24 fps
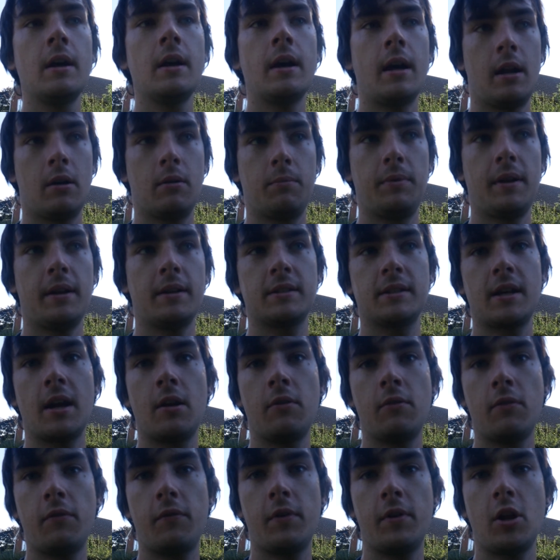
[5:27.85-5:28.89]
And I'll plan to get
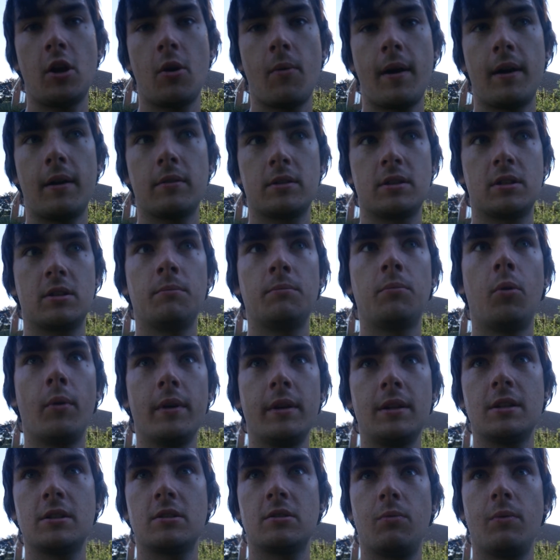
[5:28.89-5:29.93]
another video out some
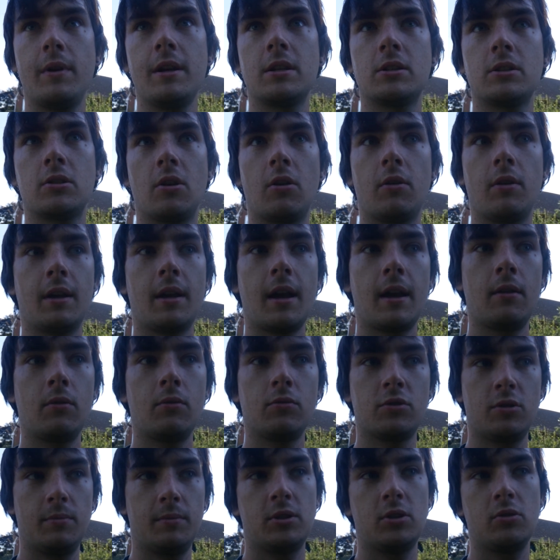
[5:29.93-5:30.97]
point this week, so again,
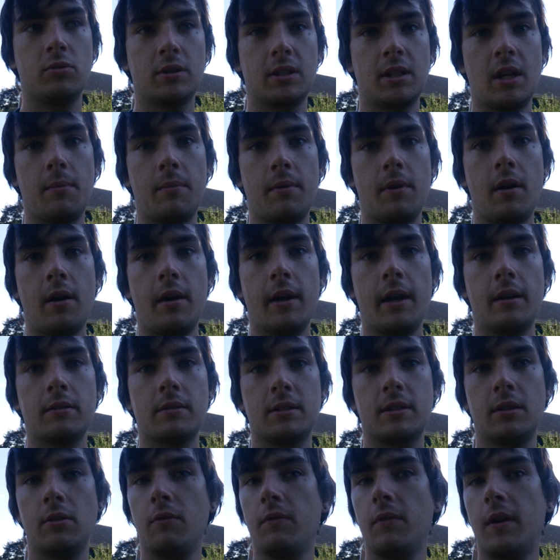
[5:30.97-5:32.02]
also be sure to keep an eye out.
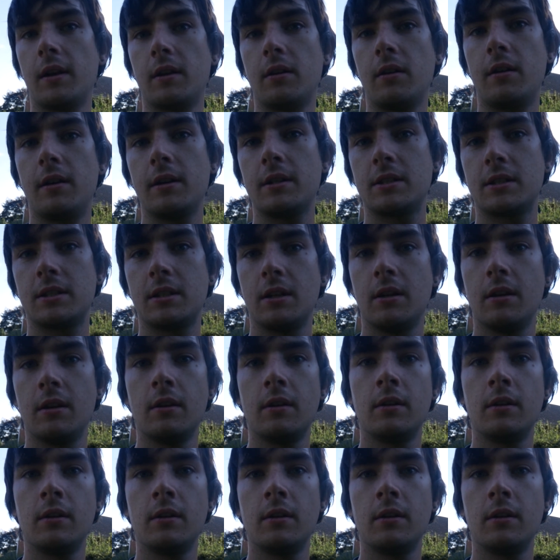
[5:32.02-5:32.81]
And other than that, guys,